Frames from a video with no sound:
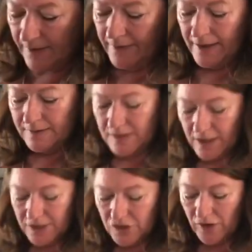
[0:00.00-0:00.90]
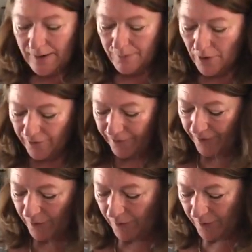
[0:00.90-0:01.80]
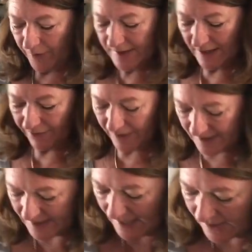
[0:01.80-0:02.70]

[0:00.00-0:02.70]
Then I'm just going to scrape off the stuff that's stuck